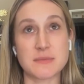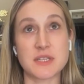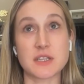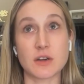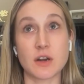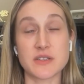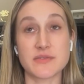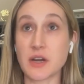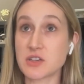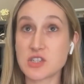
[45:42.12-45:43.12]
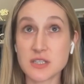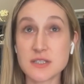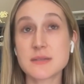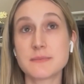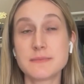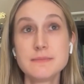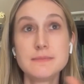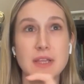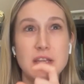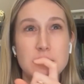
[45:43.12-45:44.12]
Assessments across functions.
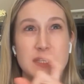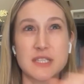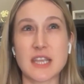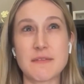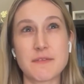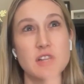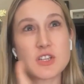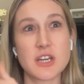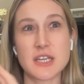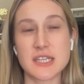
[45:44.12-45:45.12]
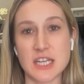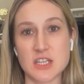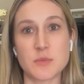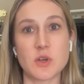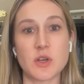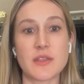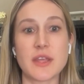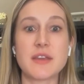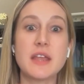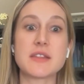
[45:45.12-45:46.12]
I think it was escape function and tangible, and
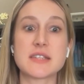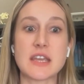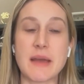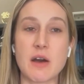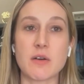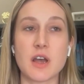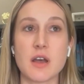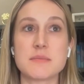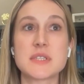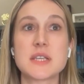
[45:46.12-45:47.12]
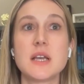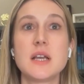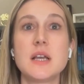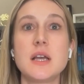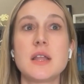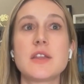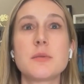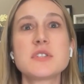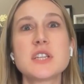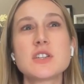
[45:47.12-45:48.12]
they had the same outcomes.
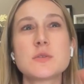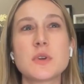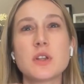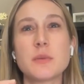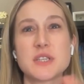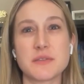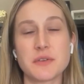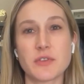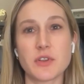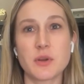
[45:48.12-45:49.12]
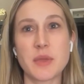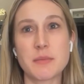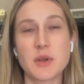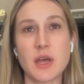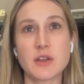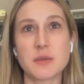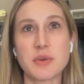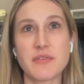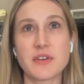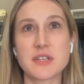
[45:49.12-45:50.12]
Their procedures were a little bit different for their Mand Modality
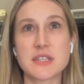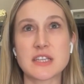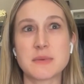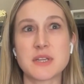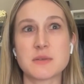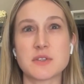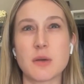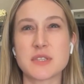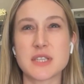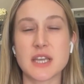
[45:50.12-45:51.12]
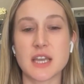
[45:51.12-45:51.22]
Preference Assessment. It was almost